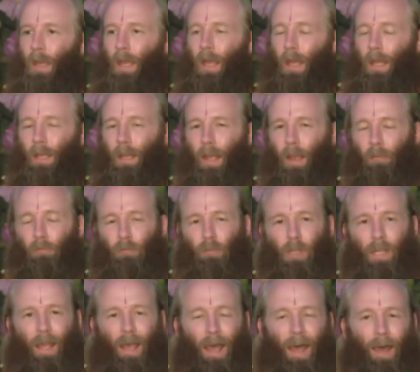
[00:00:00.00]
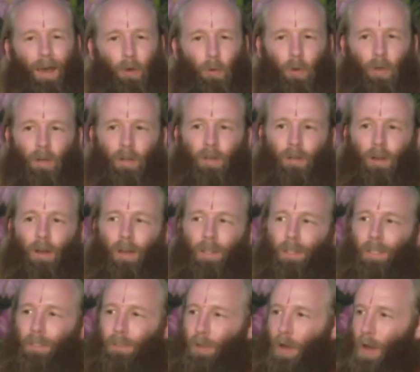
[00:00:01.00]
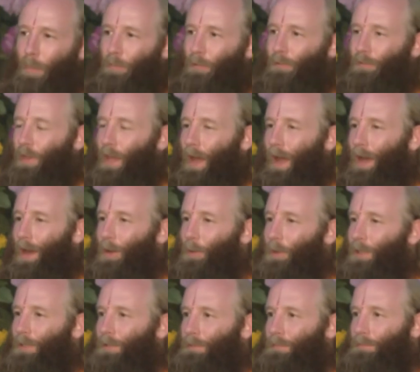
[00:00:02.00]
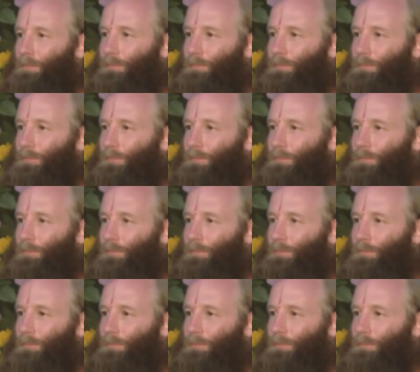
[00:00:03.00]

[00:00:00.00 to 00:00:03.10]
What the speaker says: And every hour on the top of the hour,